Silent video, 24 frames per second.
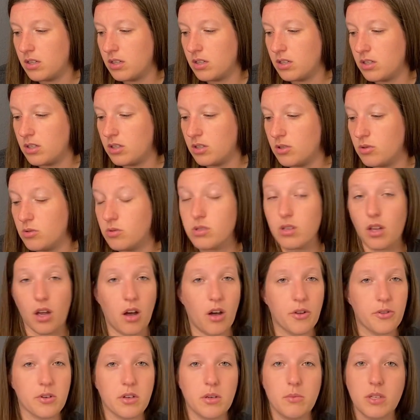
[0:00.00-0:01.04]
use
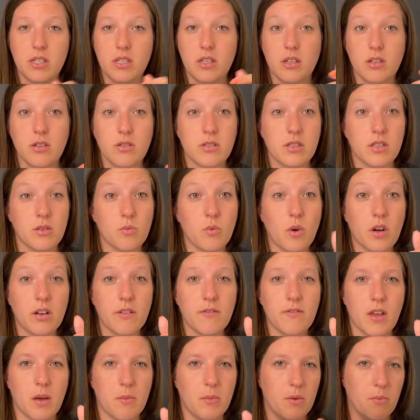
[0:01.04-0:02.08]
all 3 materials in one
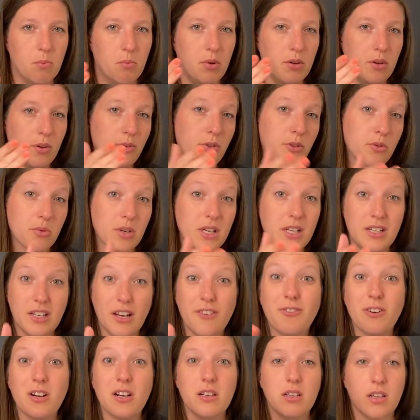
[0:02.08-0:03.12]
of them and build 3
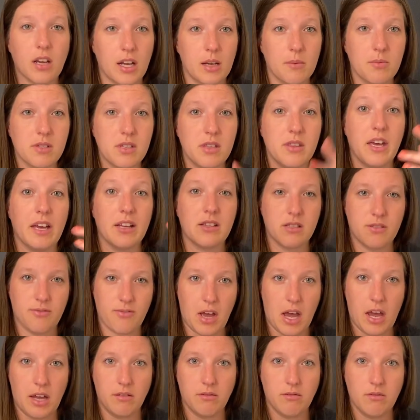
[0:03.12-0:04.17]
different types, that's
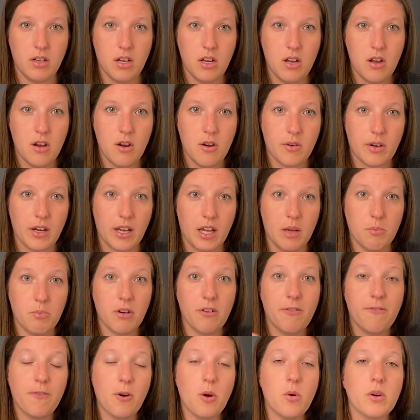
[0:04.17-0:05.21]
fine. Okay,
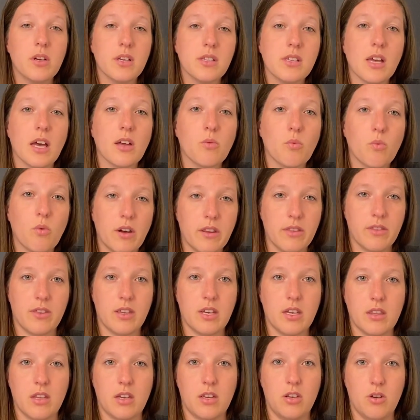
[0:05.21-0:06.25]
but focus on one
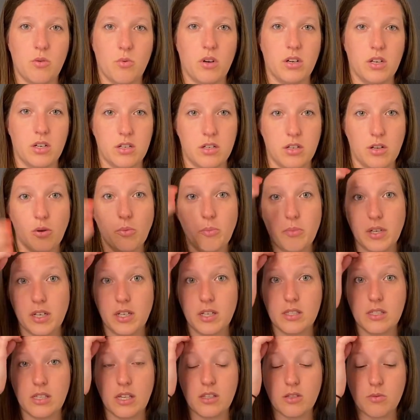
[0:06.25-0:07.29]
thing that you want to do,
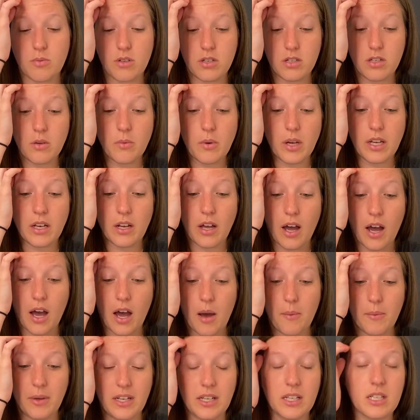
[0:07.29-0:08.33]
because since we're doing
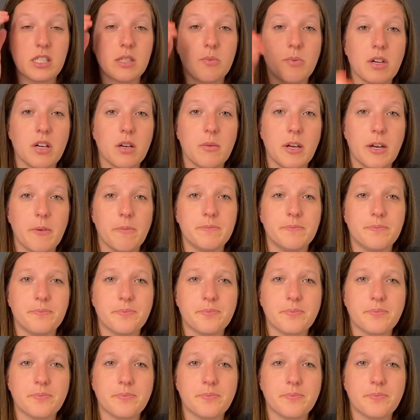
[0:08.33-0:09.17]
an experiment,